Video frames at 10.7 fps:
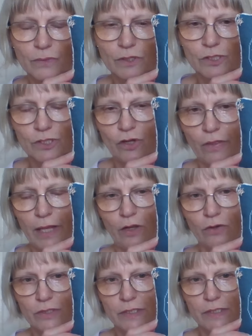It's not that
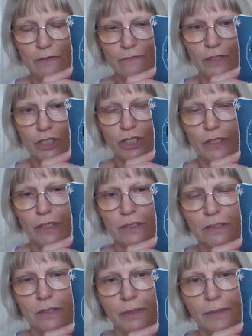long since I finished this.